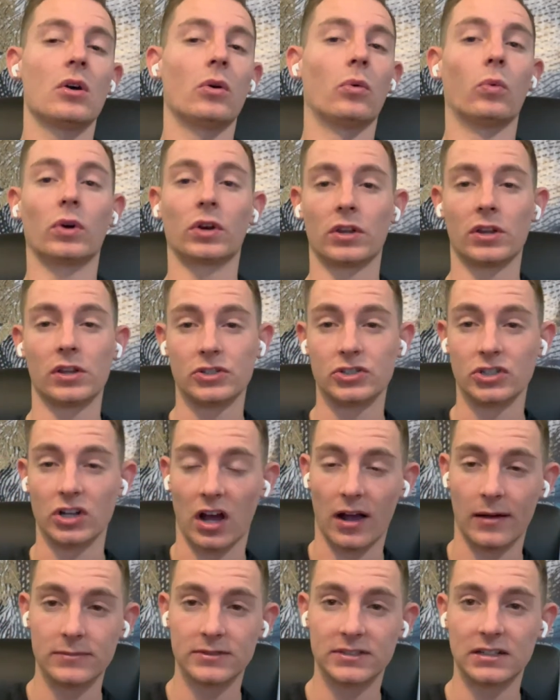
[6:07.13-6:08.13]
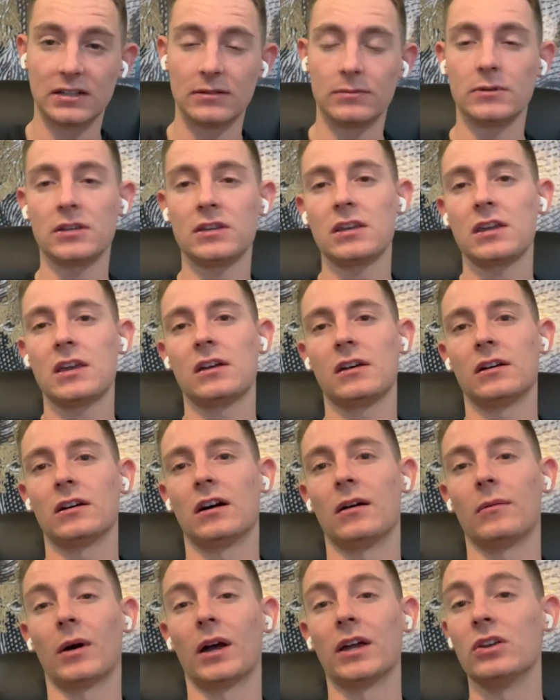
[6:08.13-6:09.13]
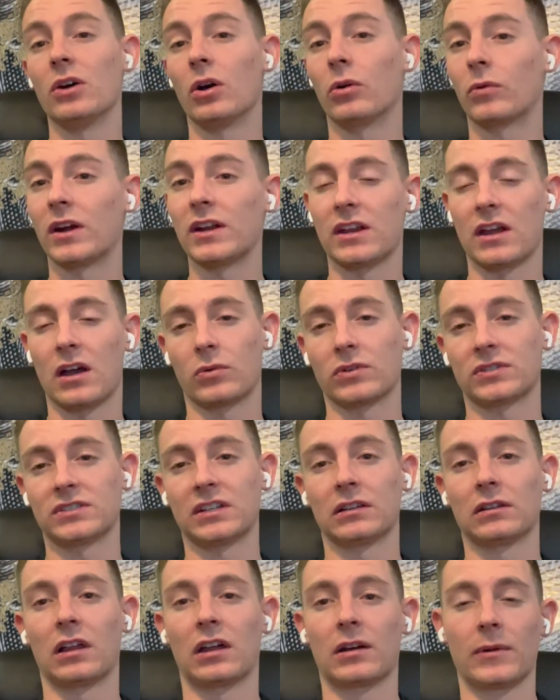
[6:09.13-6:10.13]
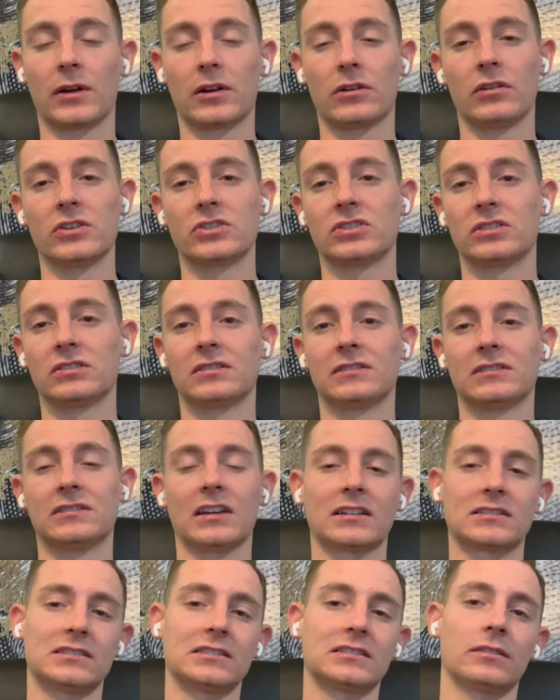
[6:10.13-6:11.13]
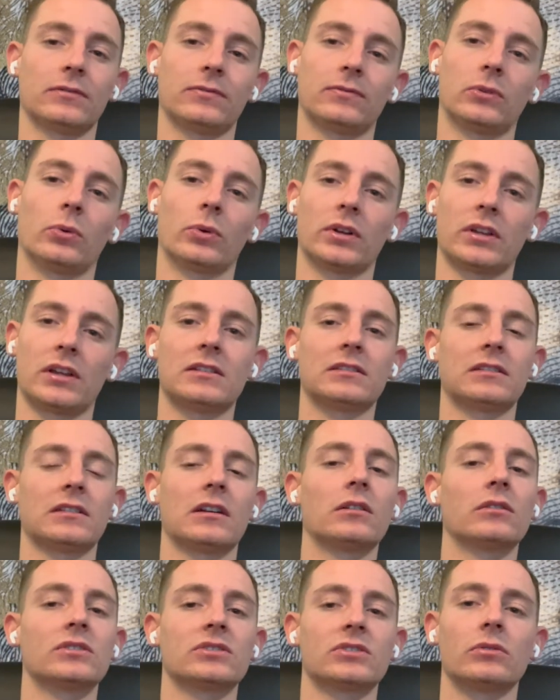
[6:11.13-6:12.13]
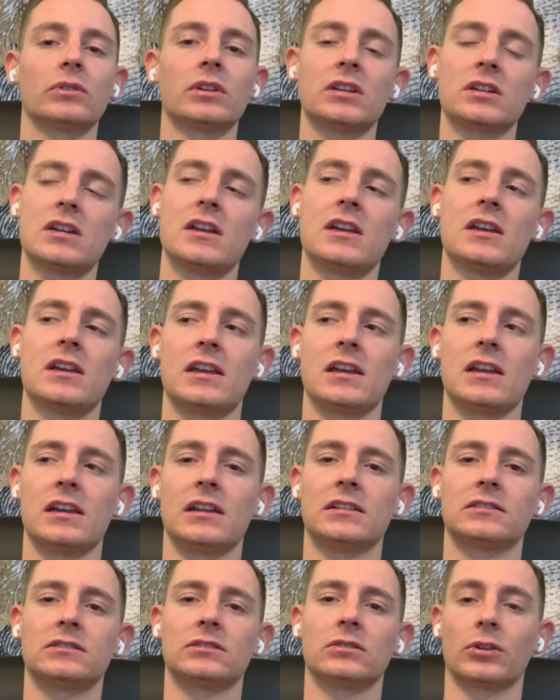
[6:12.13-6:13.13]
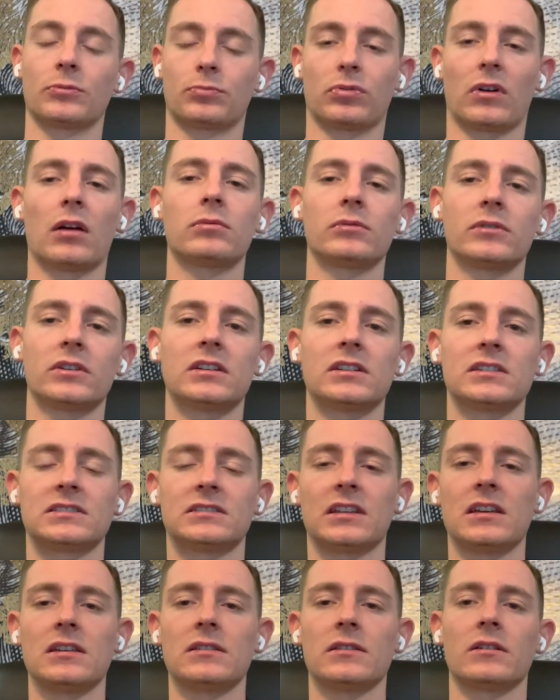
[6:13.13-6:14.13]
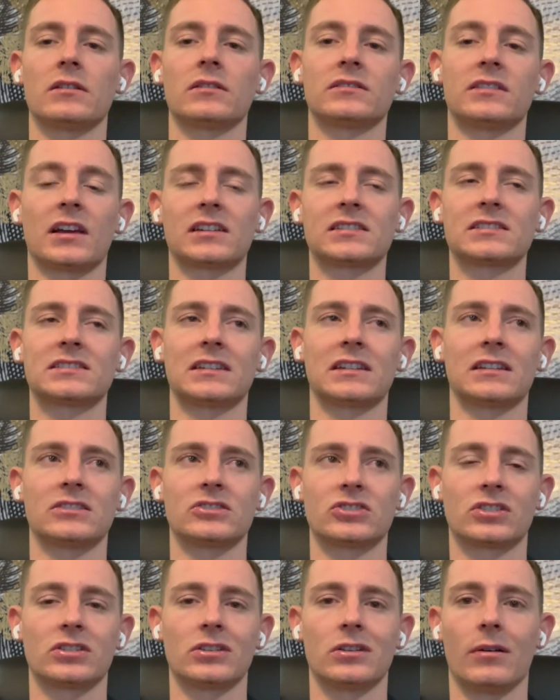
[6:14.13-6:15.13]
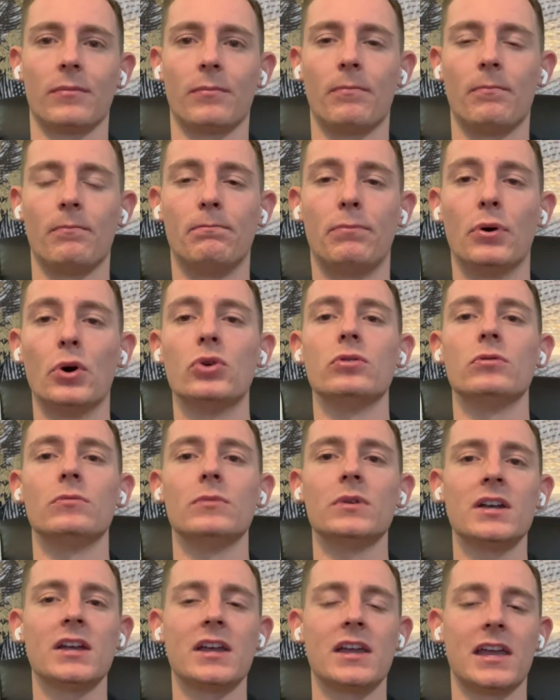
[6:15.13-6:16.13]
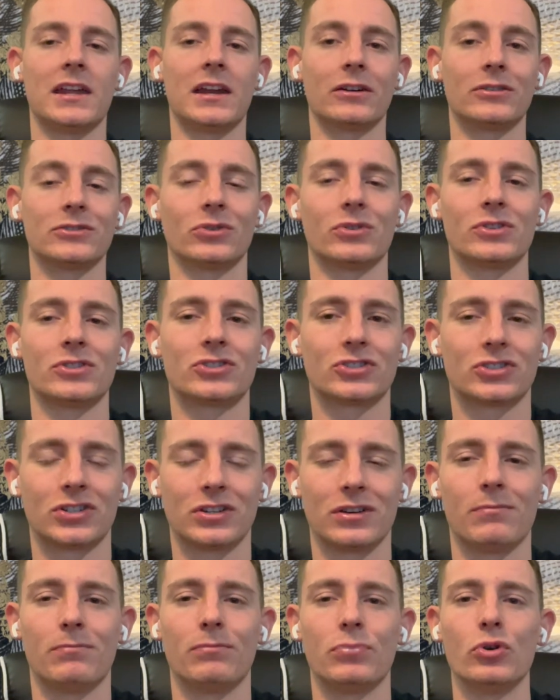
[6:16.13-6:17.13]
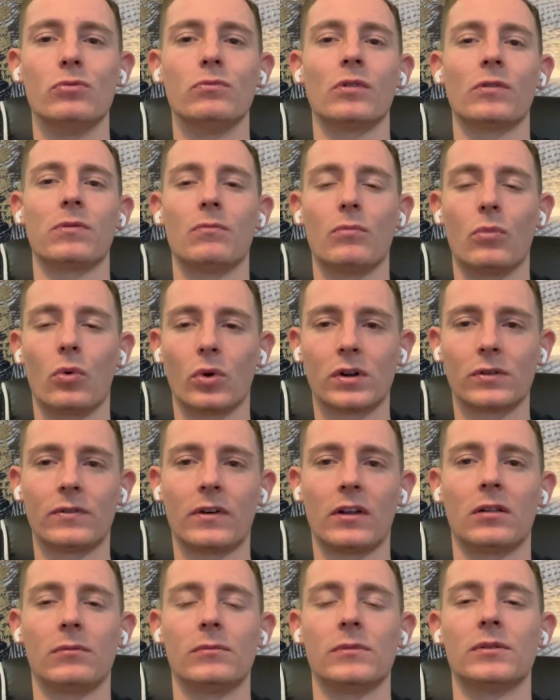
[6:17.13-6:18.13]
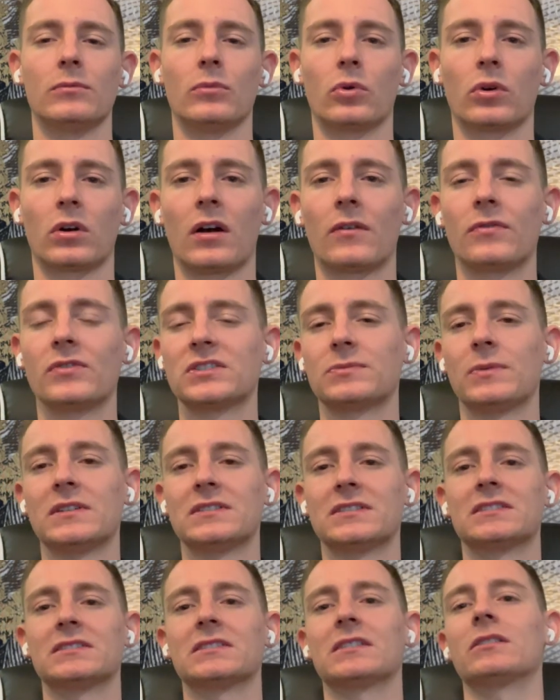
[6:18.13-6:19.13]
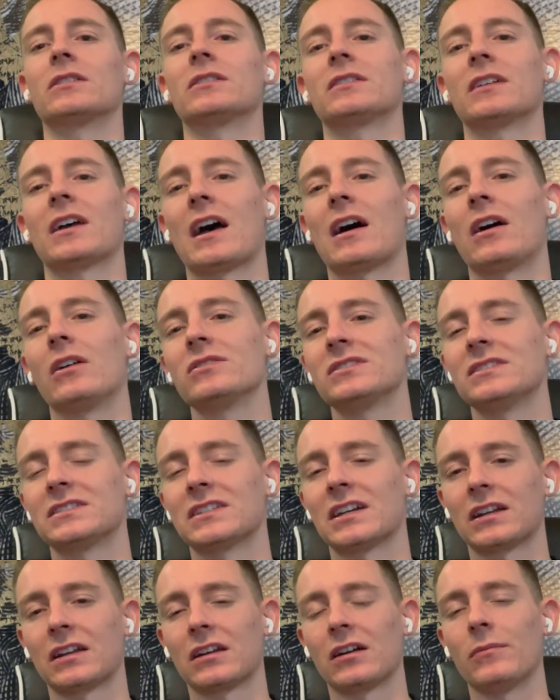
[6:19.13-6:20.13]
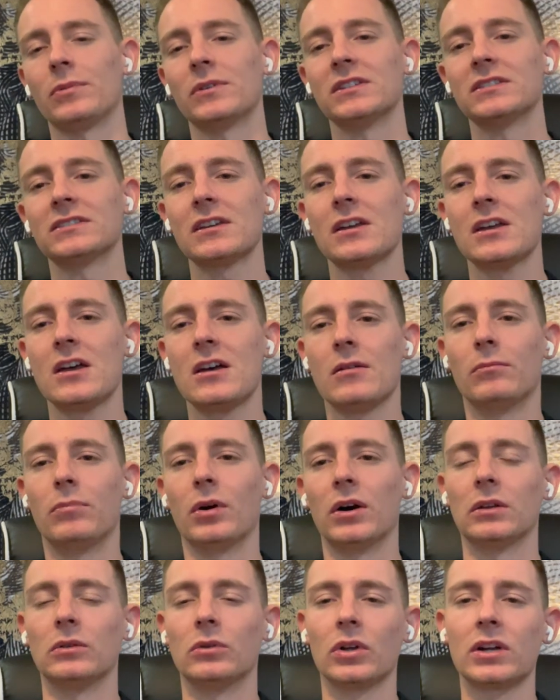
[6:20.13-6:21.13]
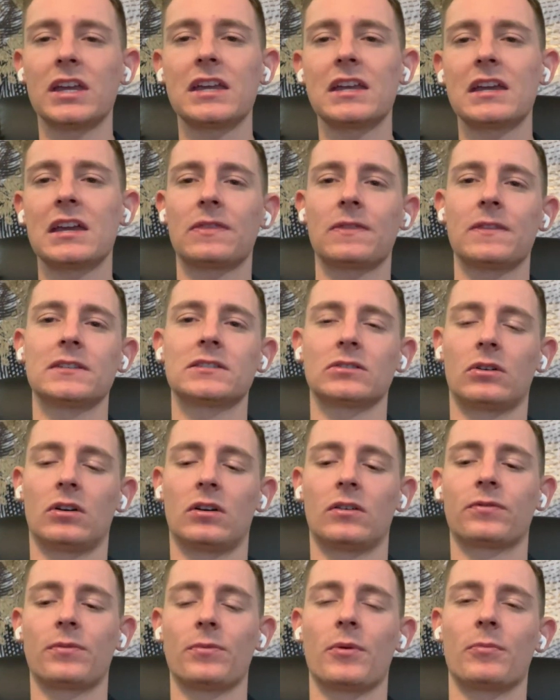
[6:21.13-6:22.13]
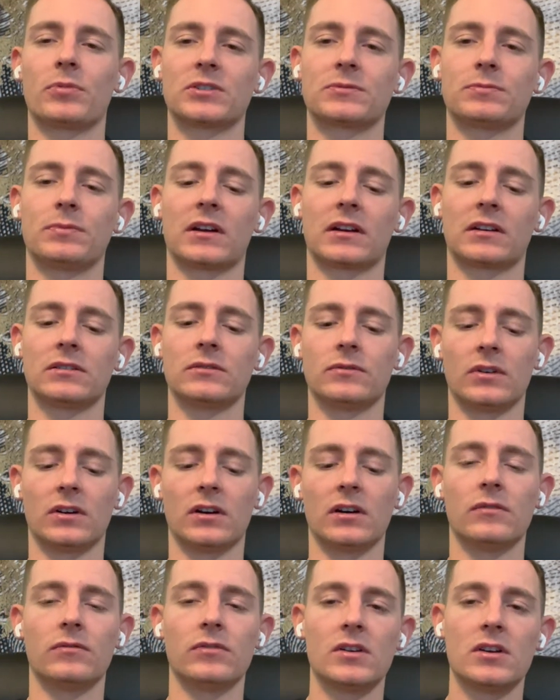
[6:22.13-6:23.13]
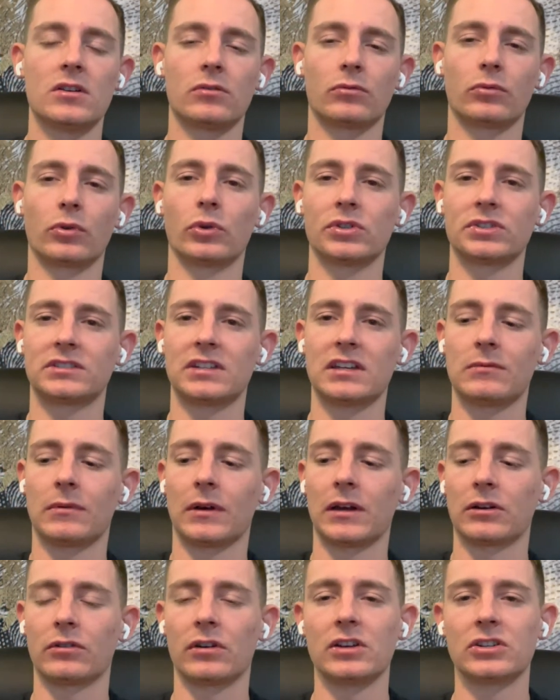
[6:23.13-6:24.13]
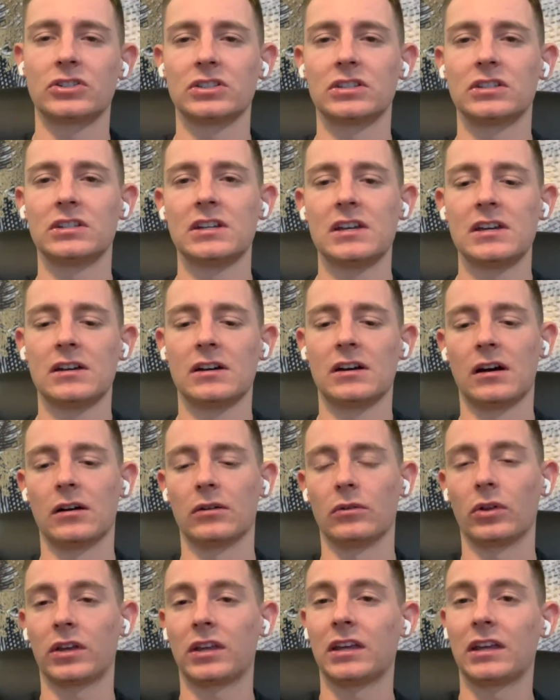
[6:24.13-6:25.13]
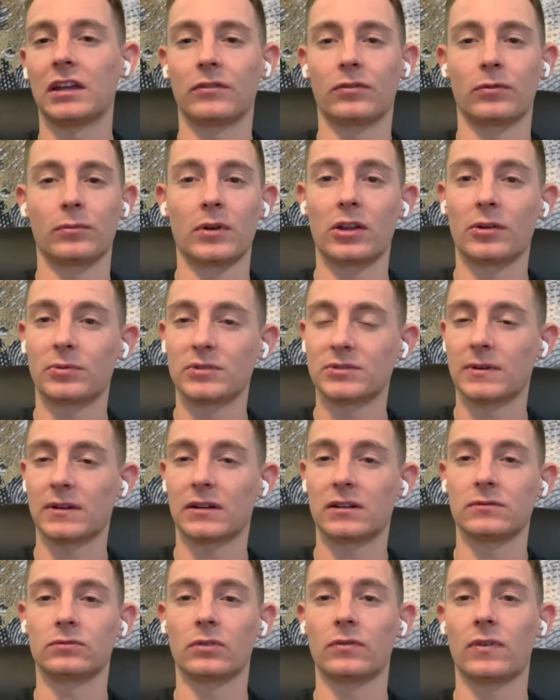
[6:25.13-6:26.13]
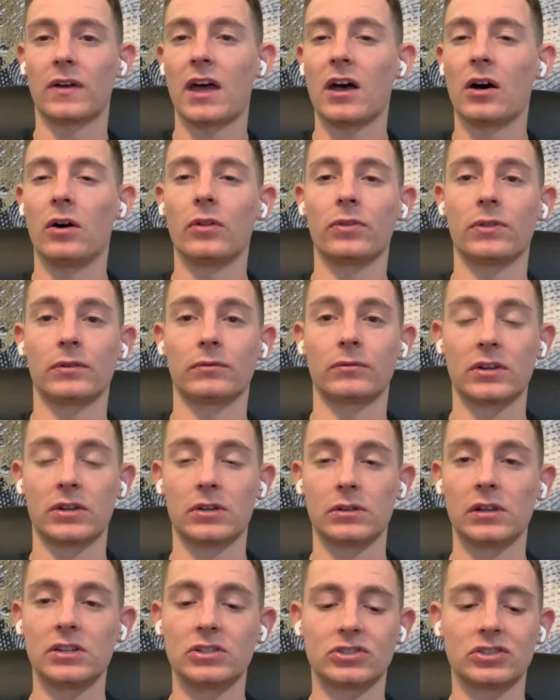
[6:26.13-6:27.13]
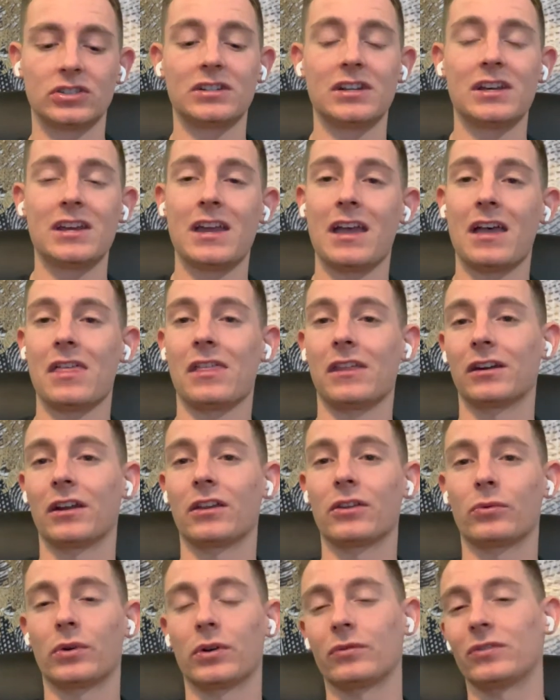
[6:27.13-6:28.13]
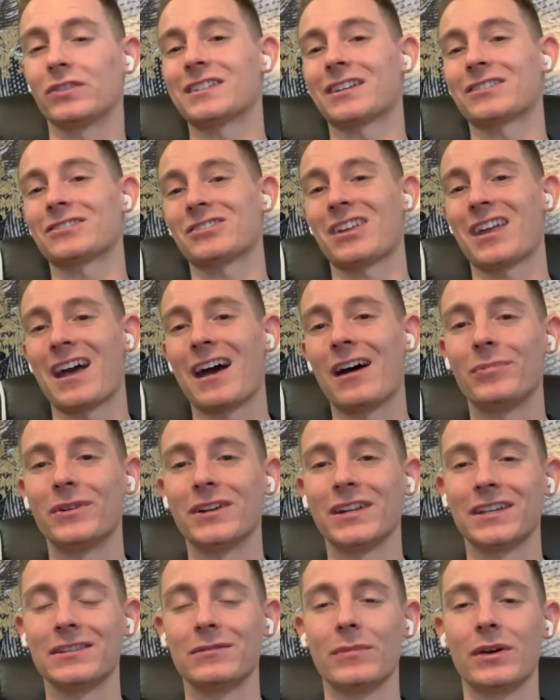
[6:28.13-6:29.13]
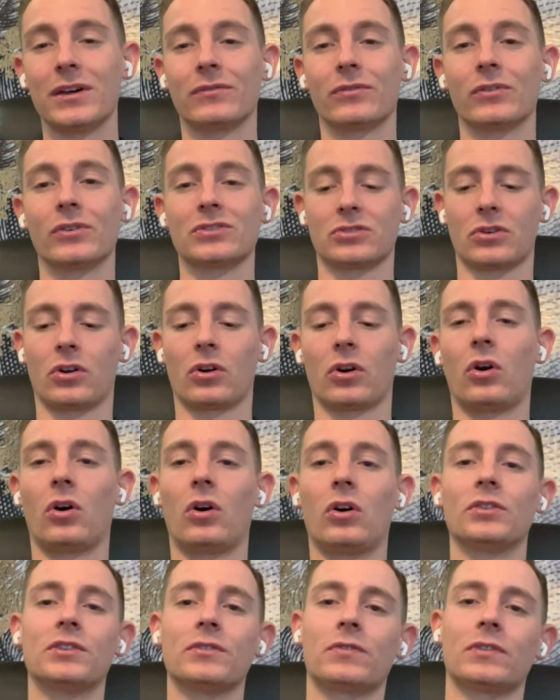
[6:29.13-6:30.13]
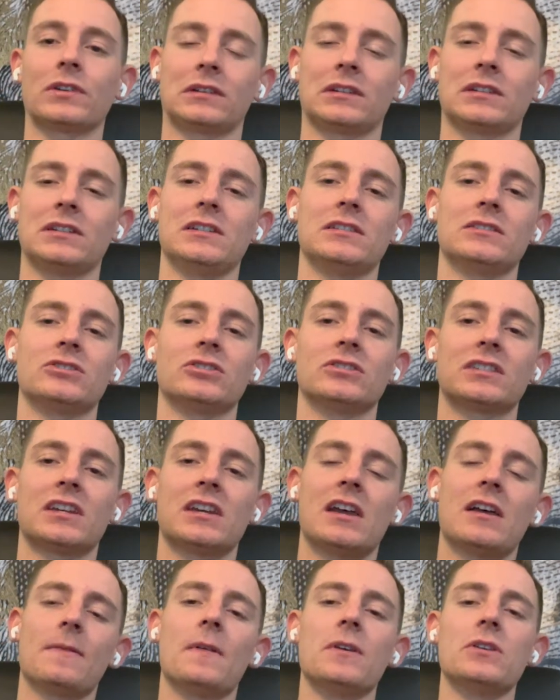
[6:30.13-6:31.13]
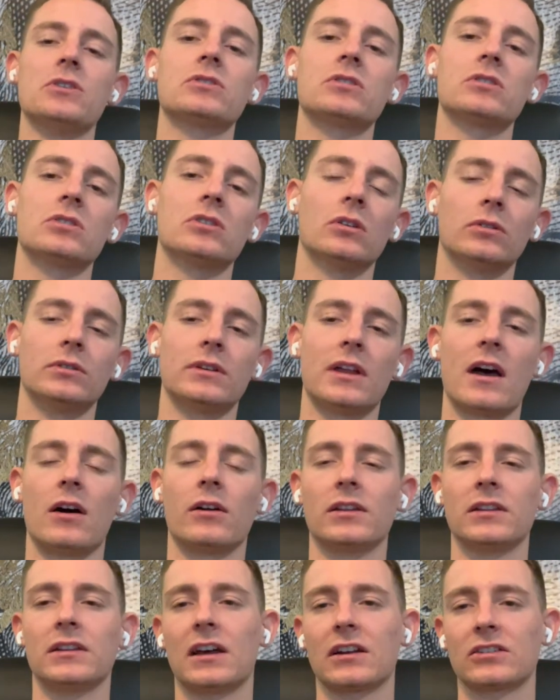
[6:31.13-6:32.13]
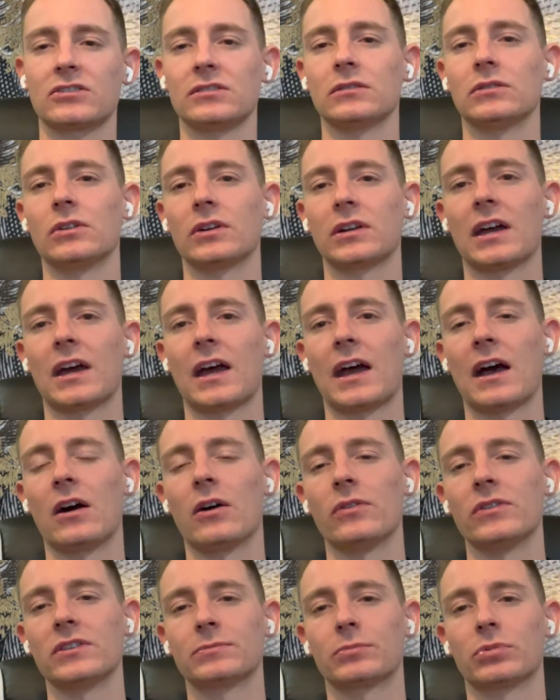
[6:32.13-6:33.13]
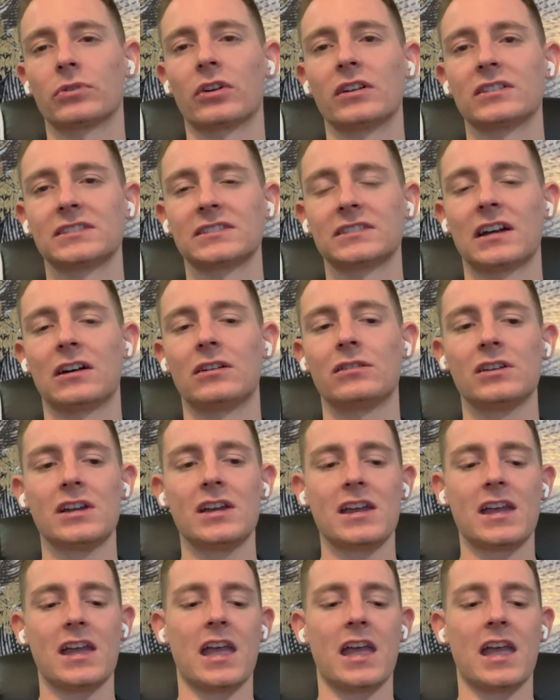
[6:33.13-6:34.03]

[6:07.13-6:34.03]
What are the jobs going to be? I know right now we're seeing a lot of migration to Texas, to Florida, and to Arizona, and so they're probably going to stay there. Texas, I think, is just going to boom, and Arizona is just going to boom with more development, more office space, etc., to house these kind of companies. But looking at this all from the perspective of real estate migration, looking at it from another perspective of health and regulation, and another one of what's actually happening in the metaverse, are all different lineages that you can go down and actually look at how this progresses out.